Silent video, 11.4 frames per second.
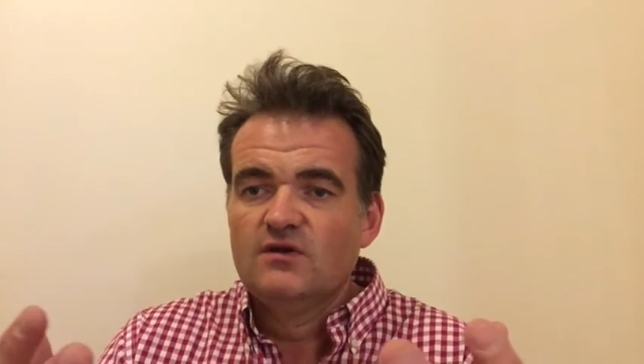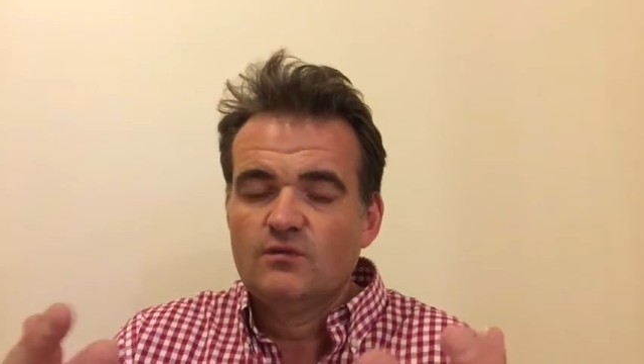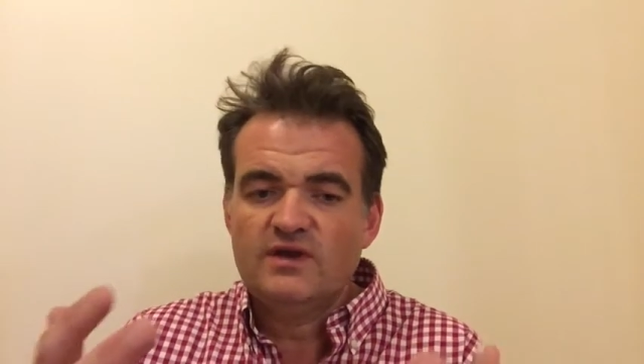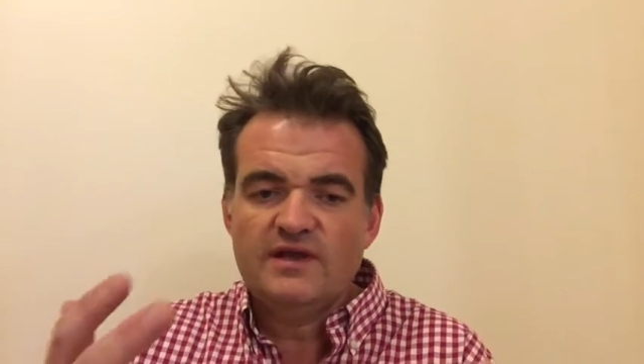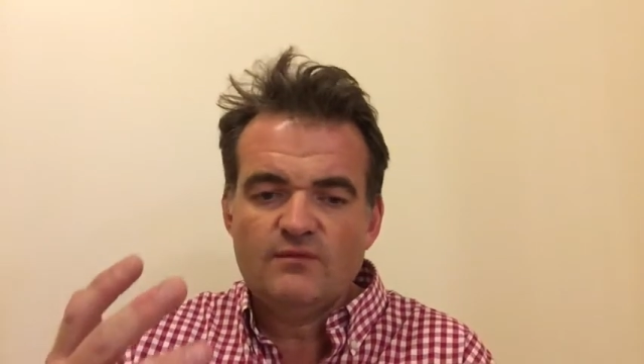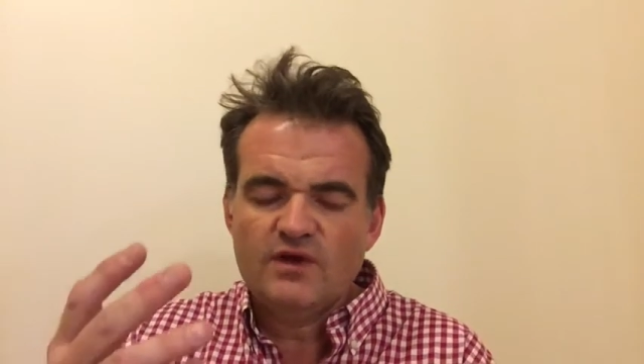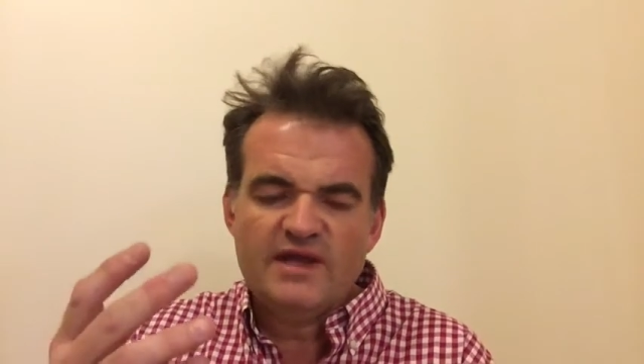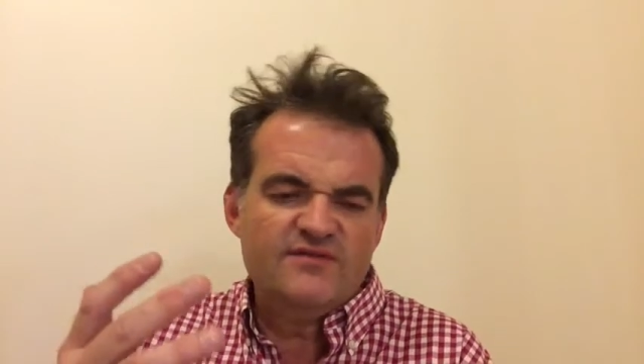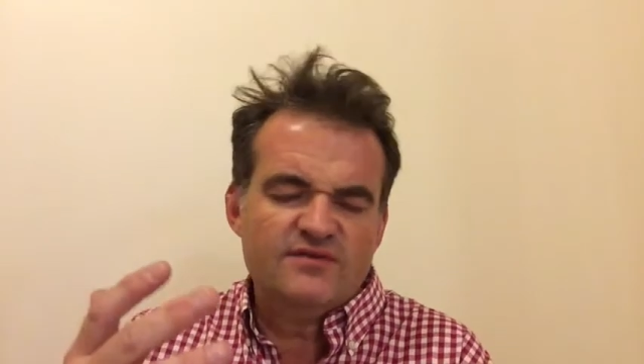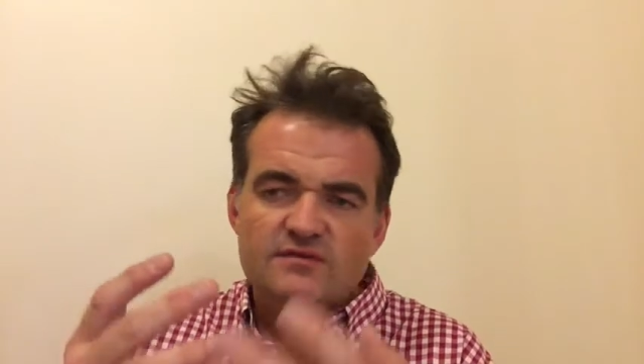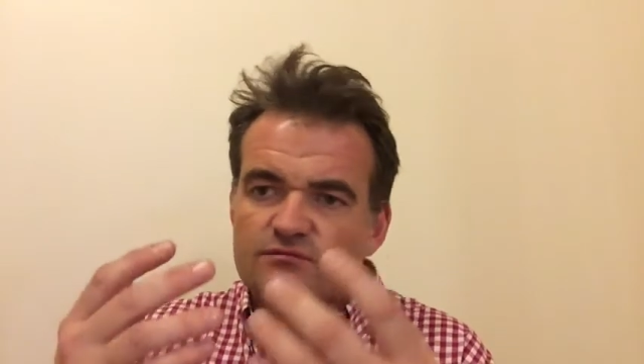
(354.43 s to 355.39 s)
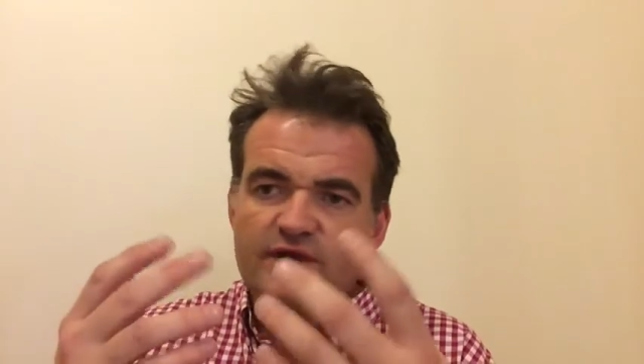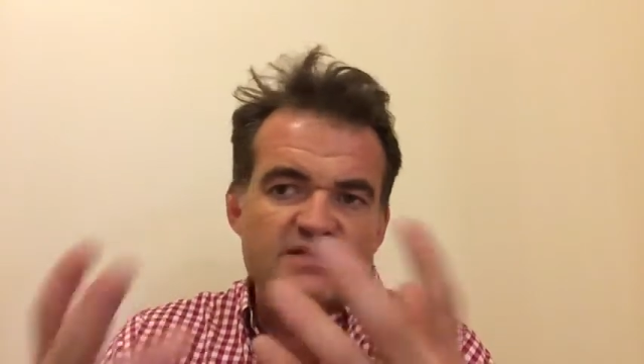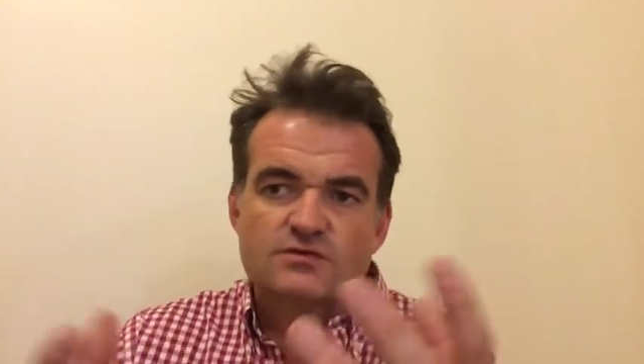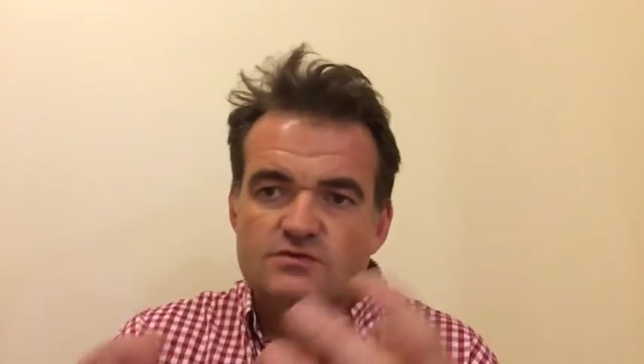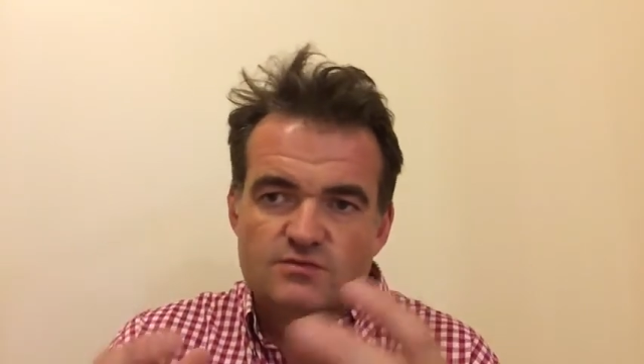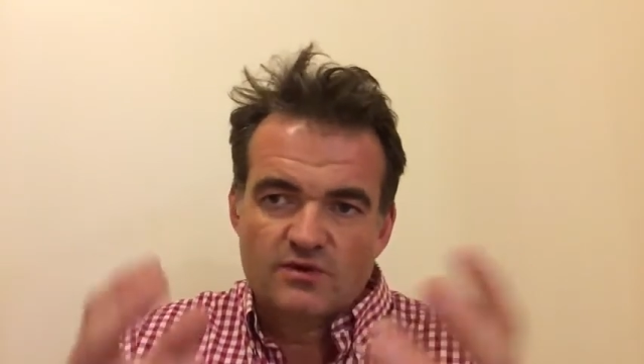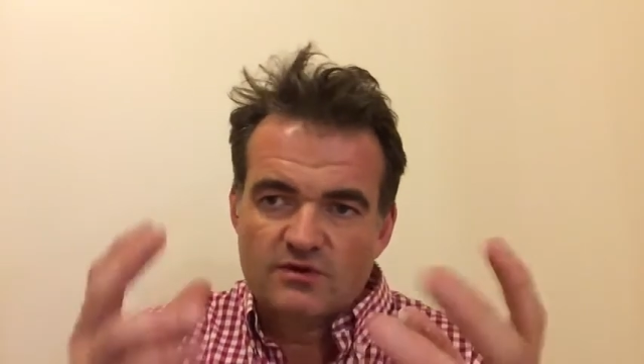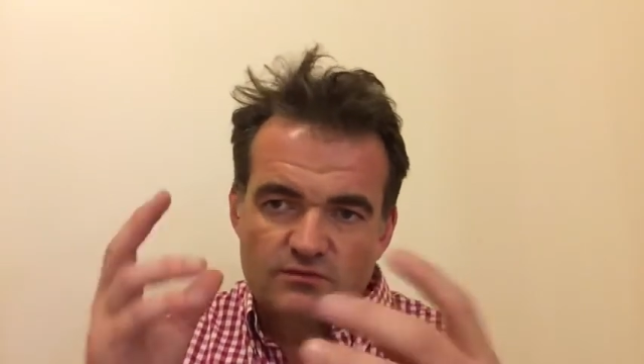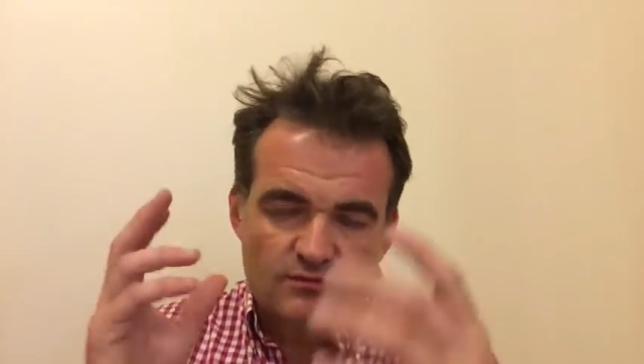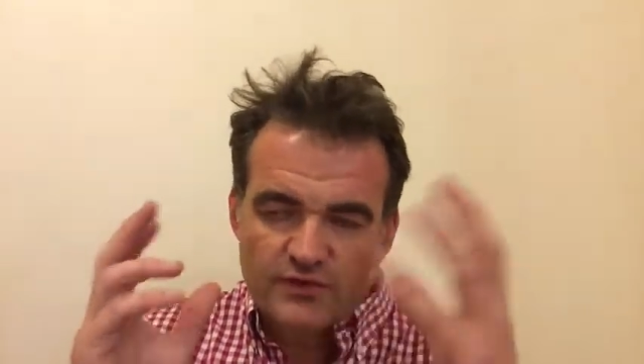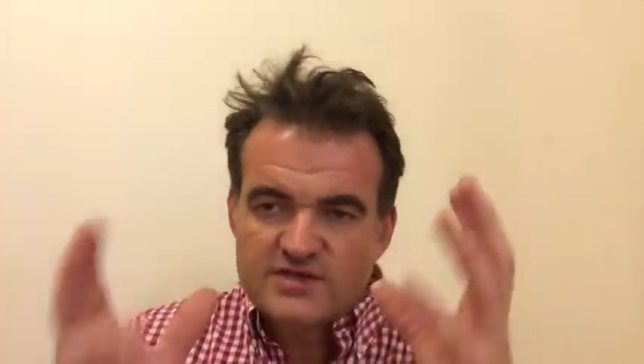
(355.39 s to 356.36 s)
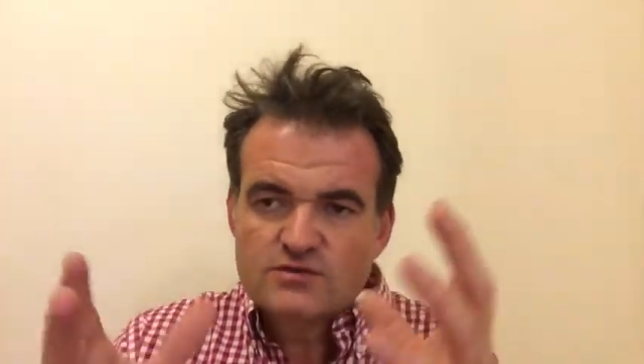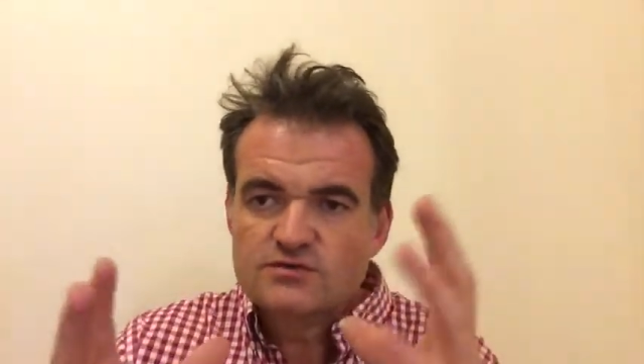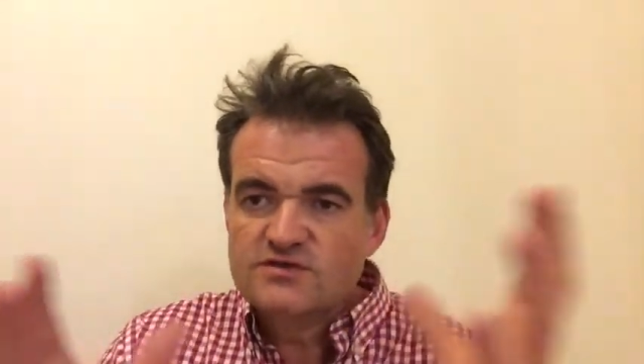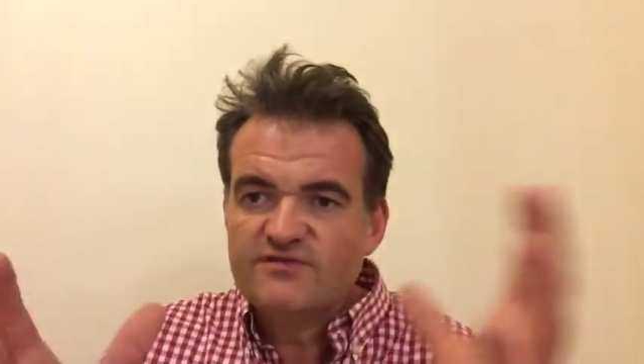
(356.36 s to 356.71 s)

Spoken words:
Well, even racehorses. Racehorses